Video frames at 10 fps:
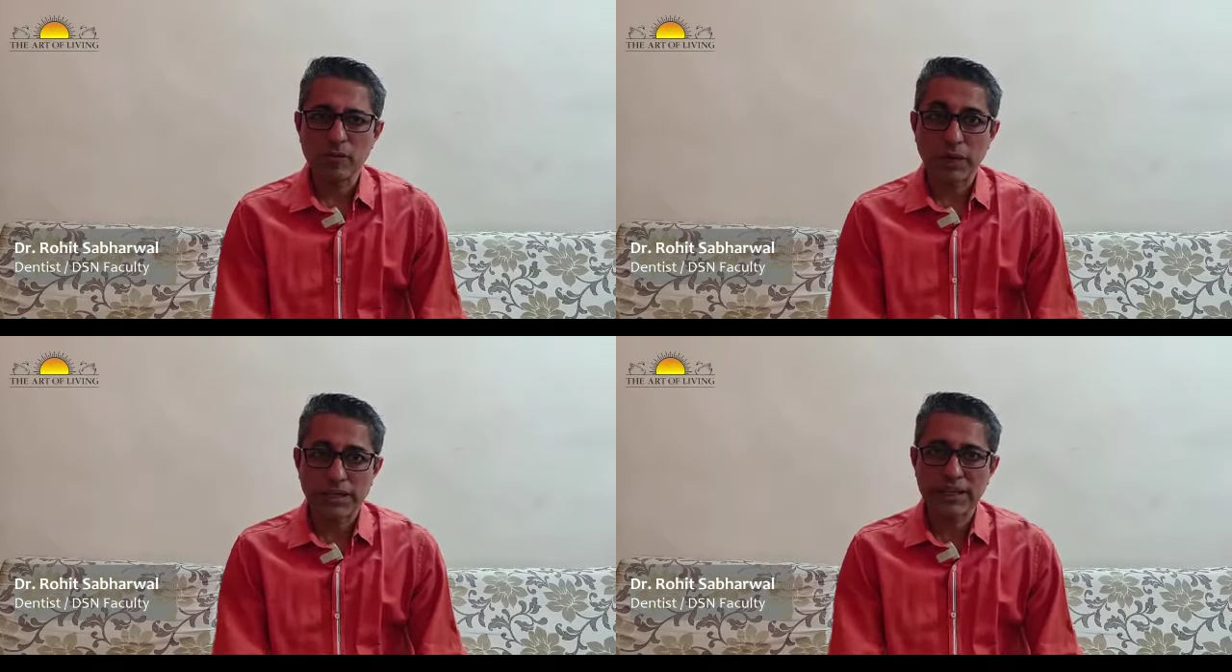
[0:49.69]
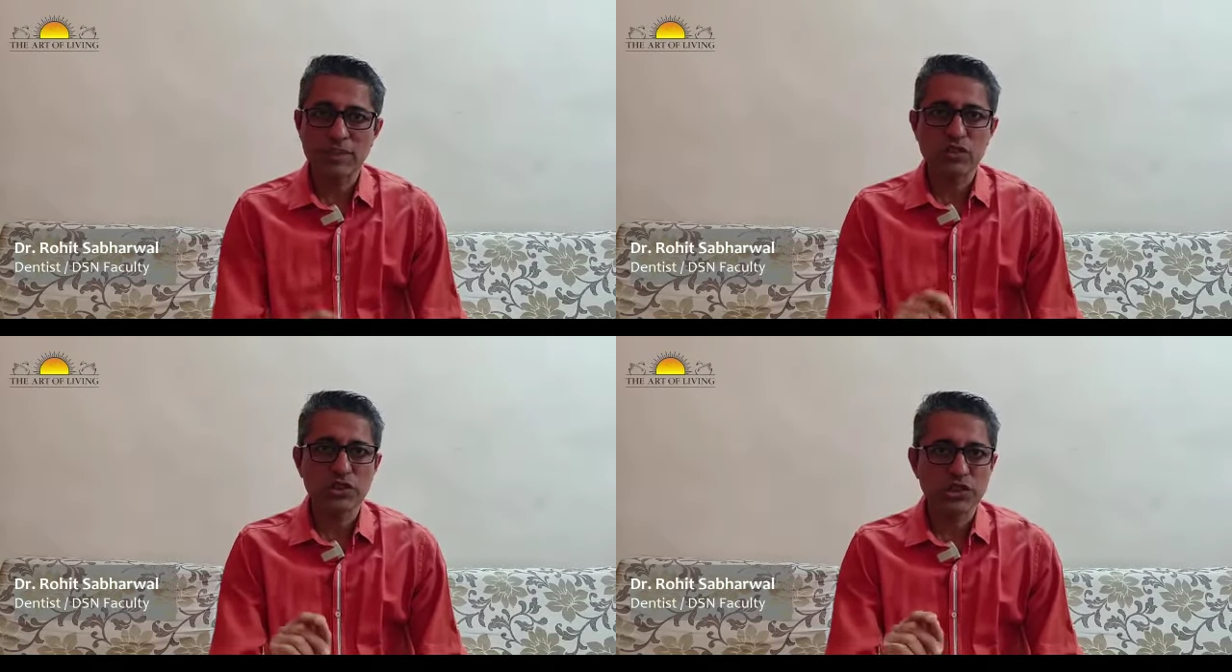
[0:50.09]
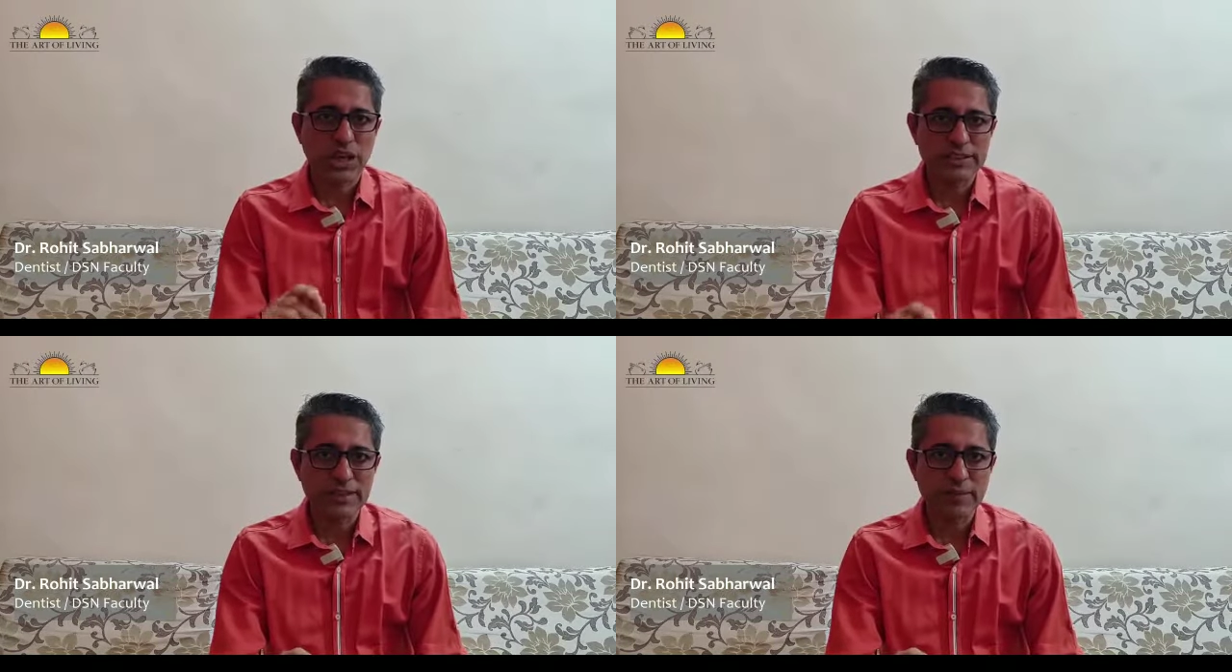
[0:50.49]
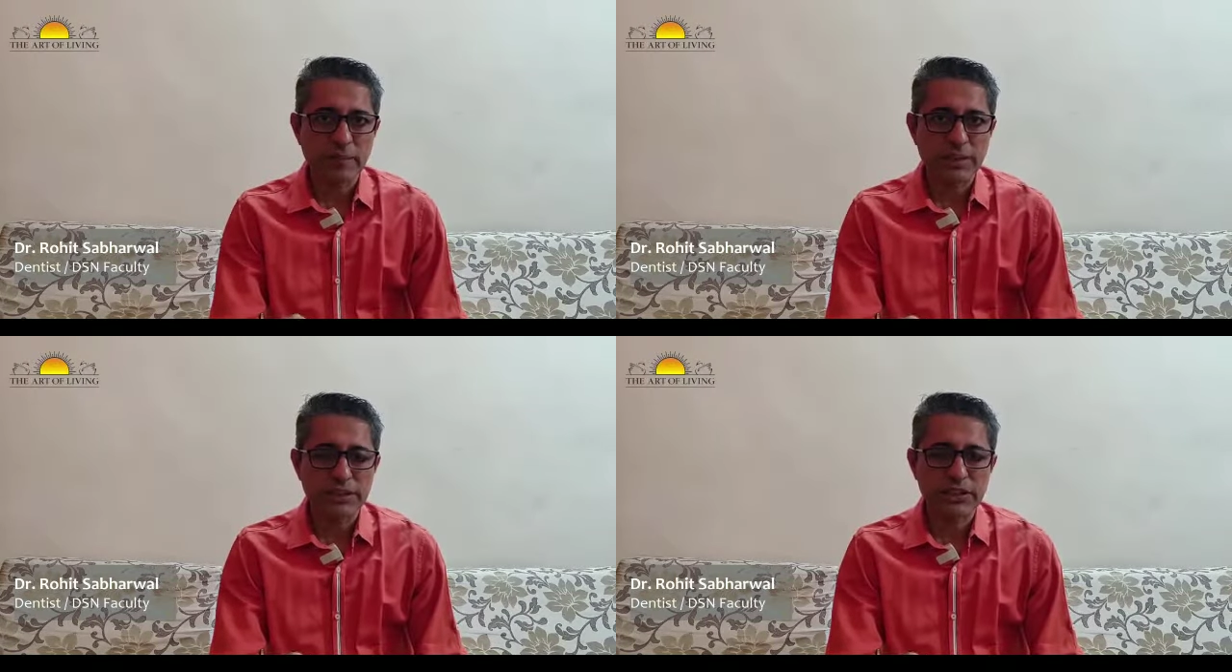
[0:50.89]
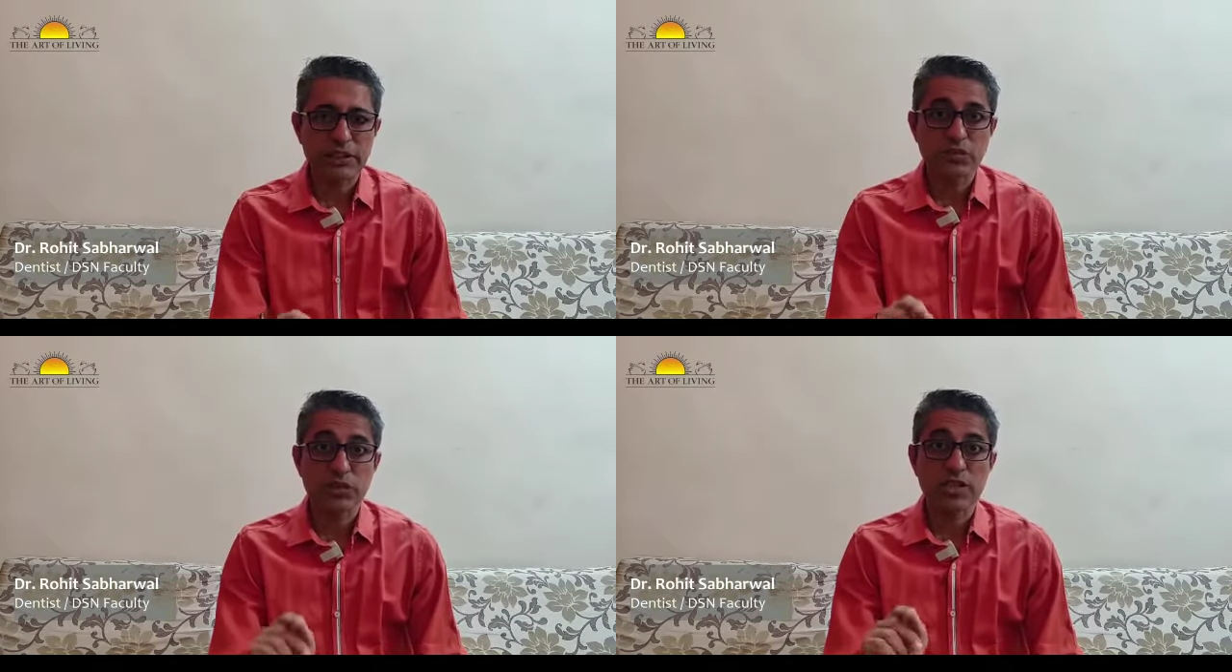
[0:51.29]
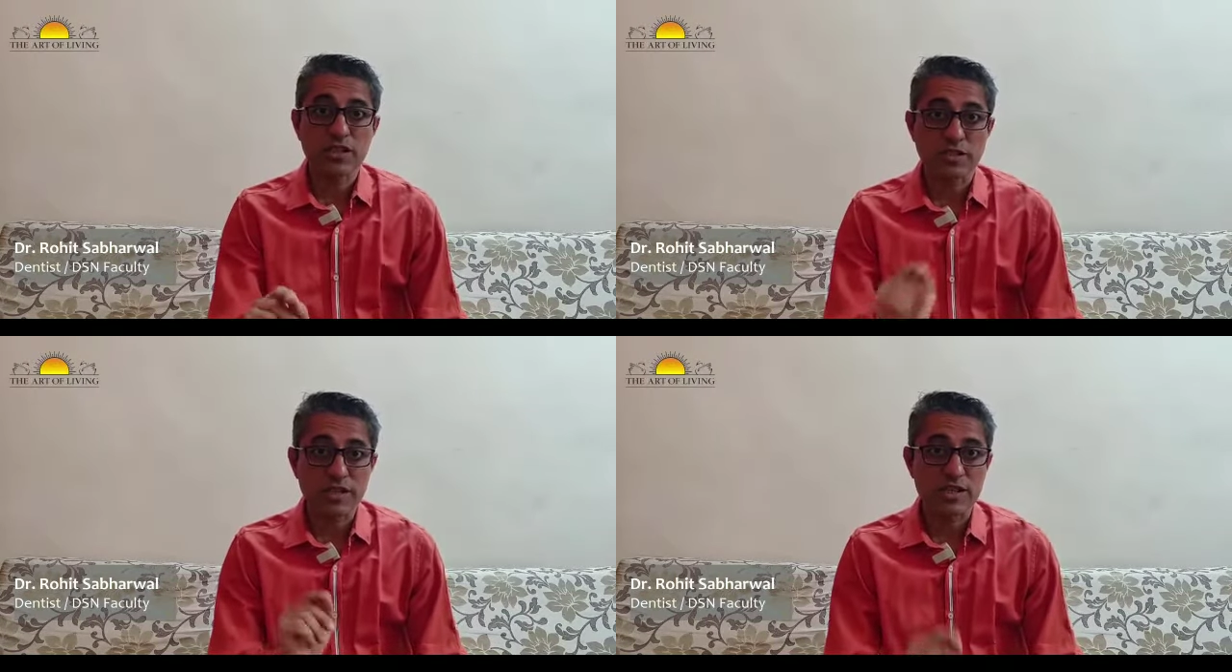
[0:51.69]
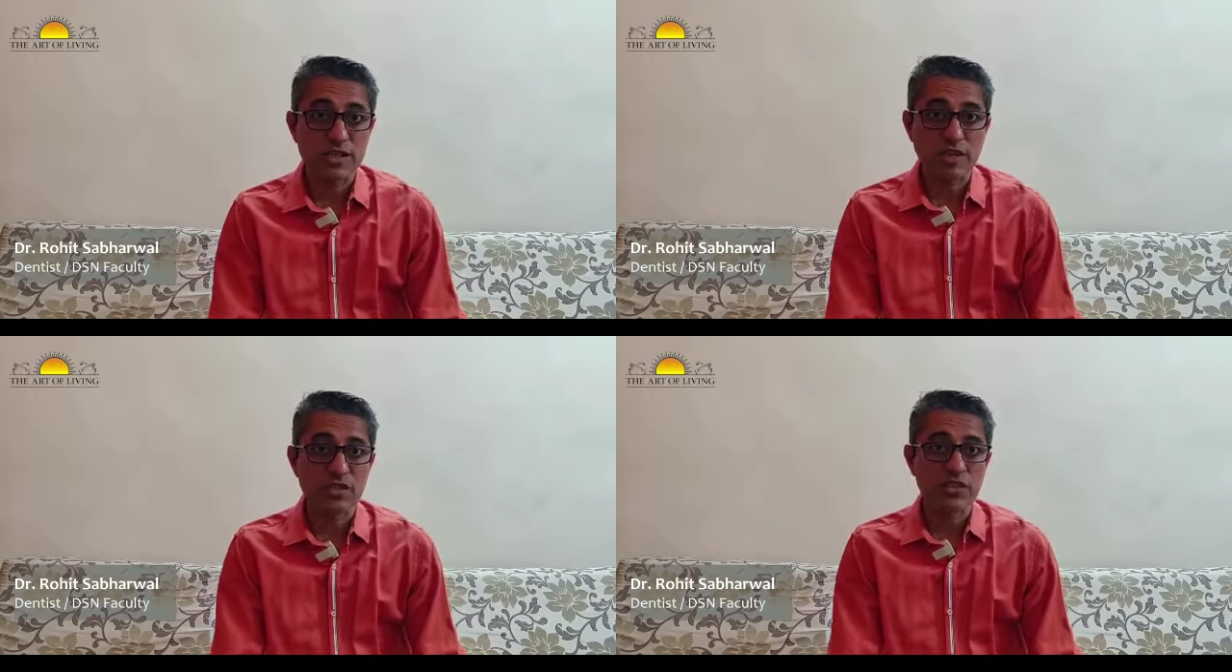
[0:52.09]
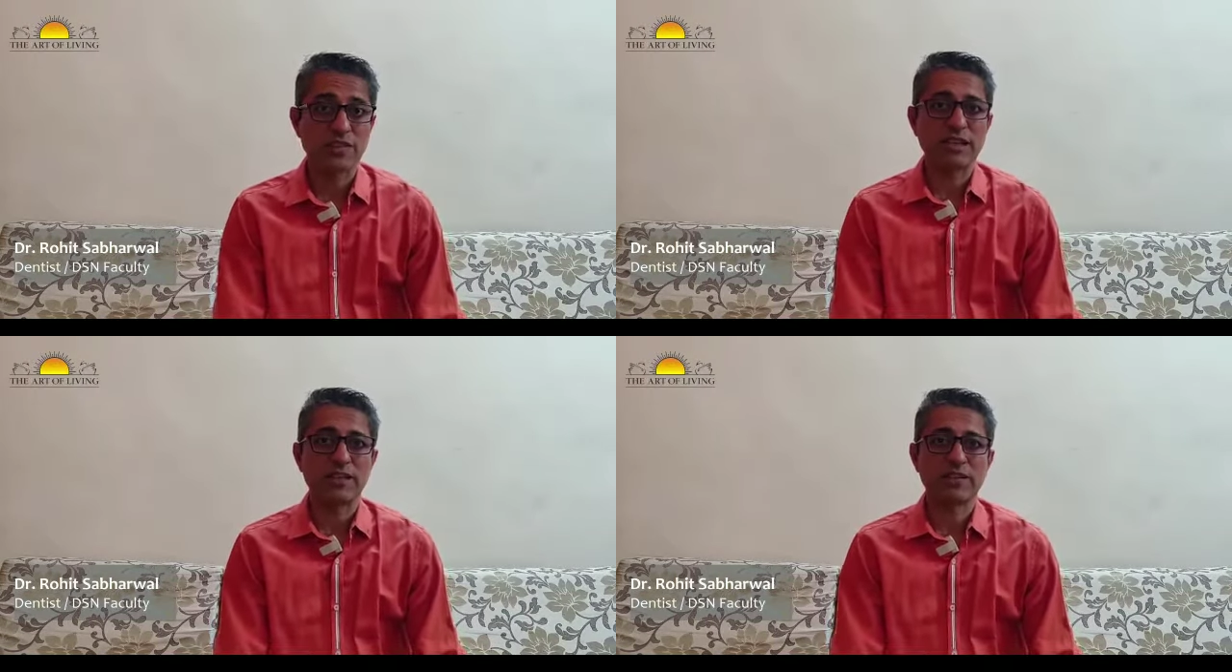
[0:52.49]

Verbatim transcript: money I was charging my patients for the services I was giving.